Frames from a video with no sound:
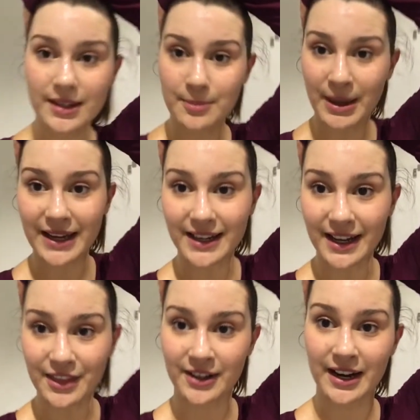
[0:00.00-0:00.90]
But
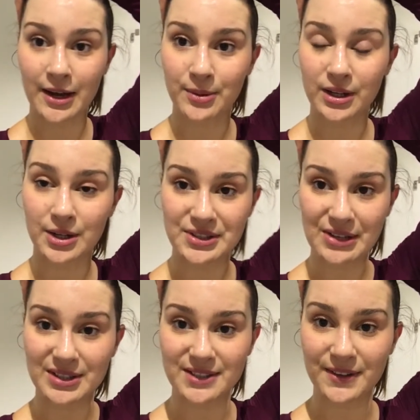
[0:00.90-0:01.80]
I thought I would close
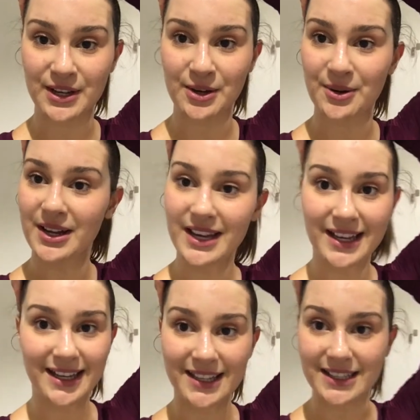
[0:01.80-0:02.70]
out this video.
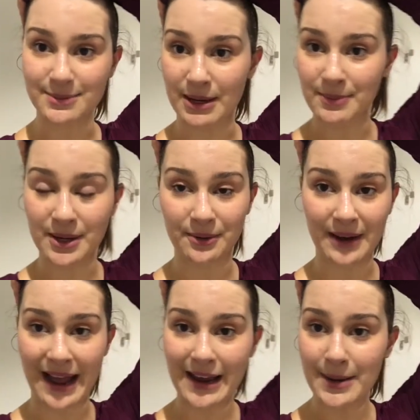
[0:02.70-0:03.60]
This might be a
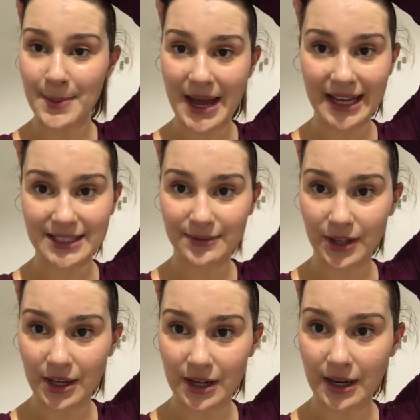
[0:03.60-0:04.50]
random ass
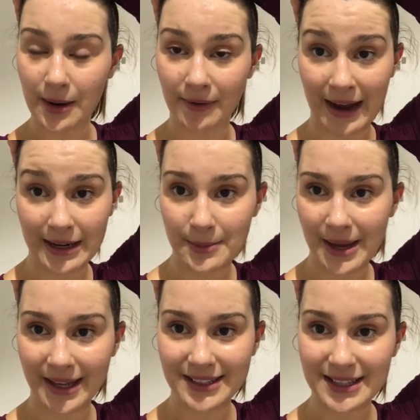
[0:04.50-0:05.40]
vlog, a random
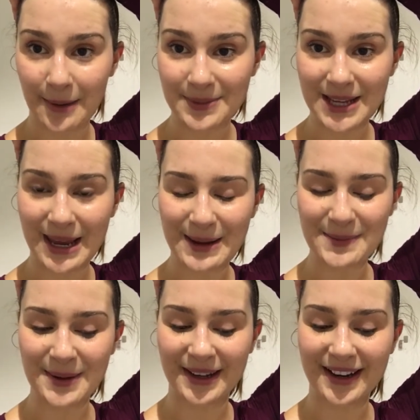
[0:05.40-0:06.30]
ass
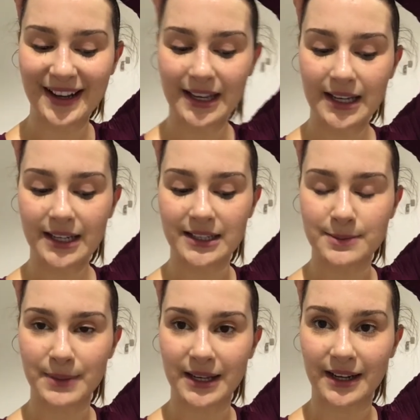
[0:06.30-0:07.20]
update, but
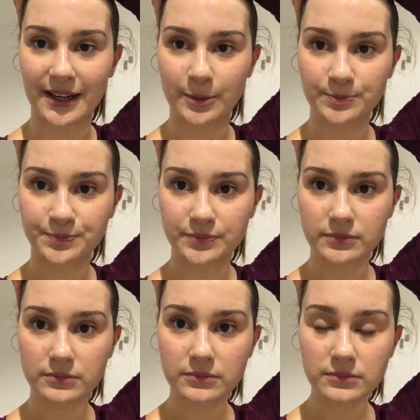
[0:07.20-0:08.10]
it's been a
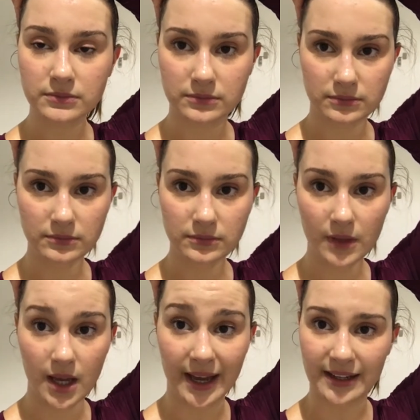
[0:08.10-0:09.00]

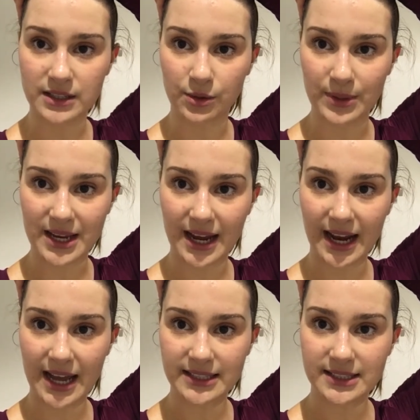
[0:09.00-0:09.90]
hectic week, I
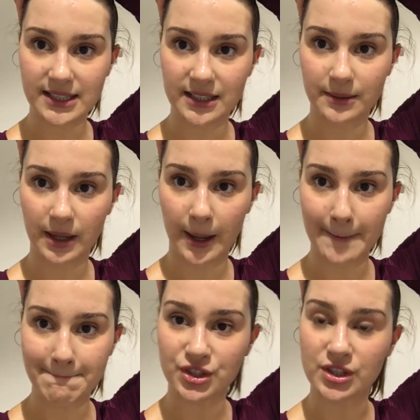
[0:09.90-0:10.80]
guess.
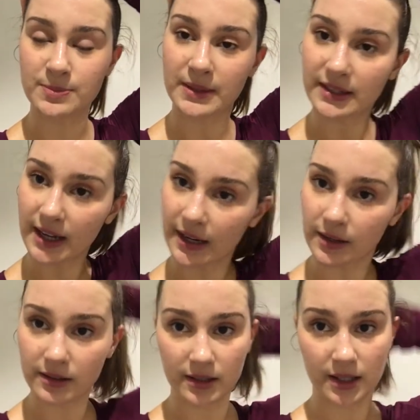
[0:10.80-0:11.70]
It's just been
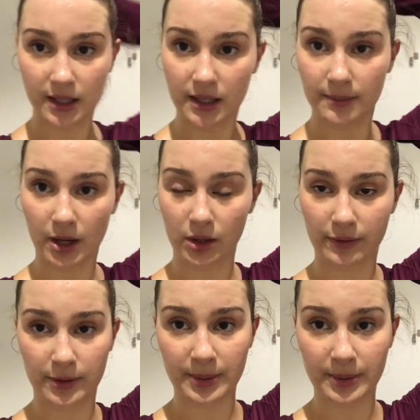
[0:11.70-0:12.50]
kinda all over the